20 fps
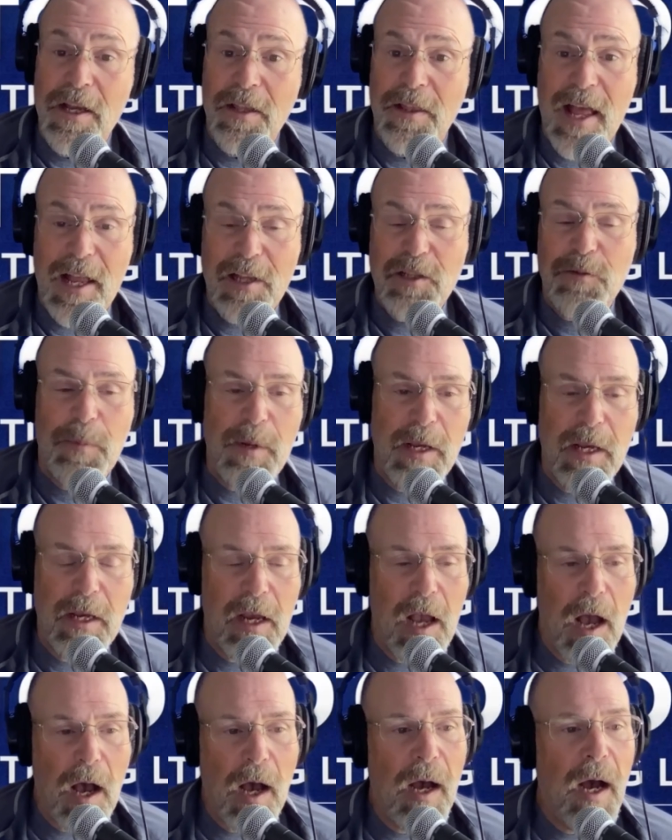that's
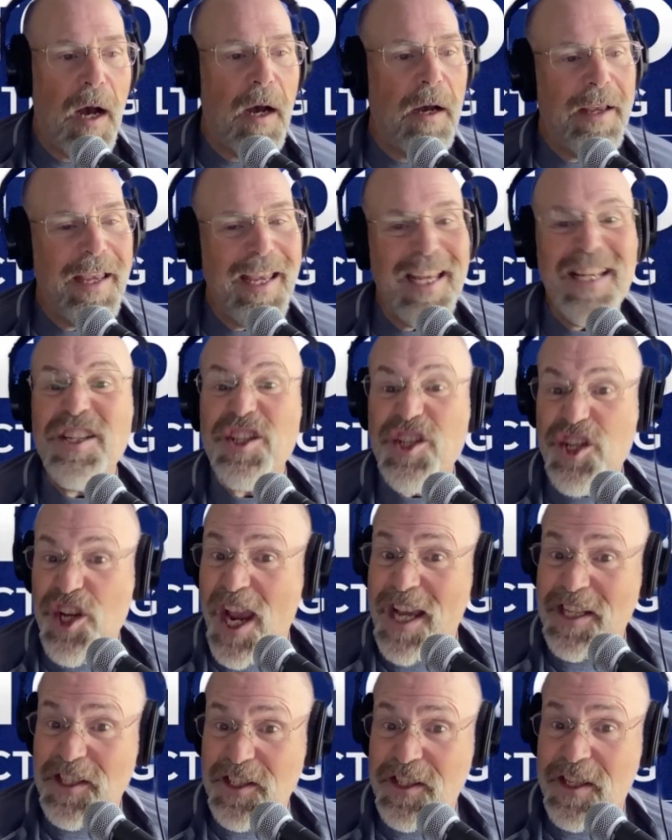being
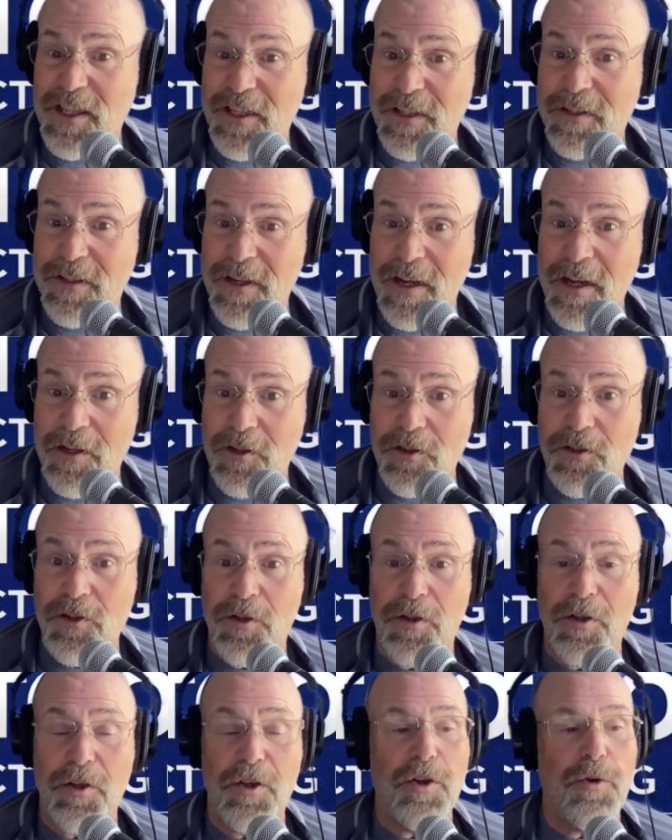ingested into
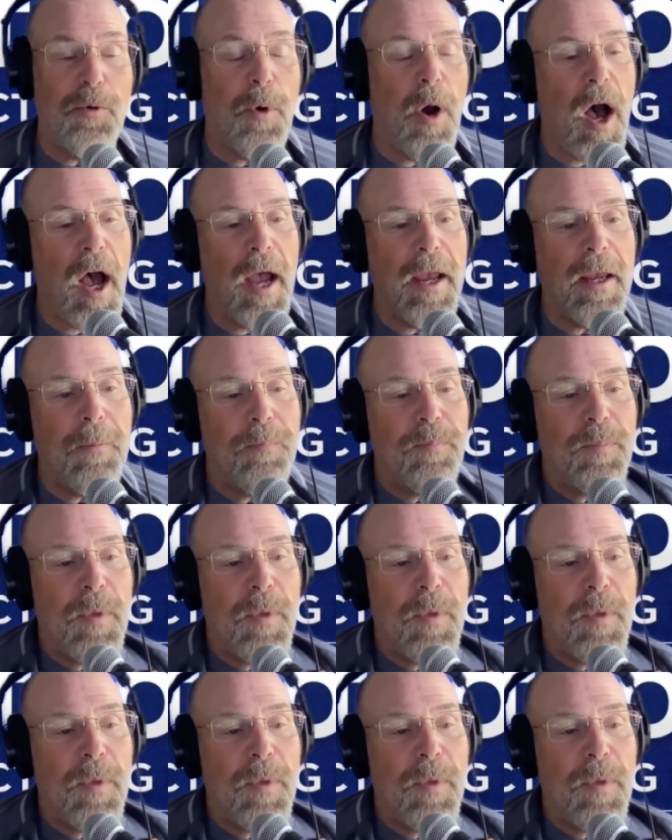the UI?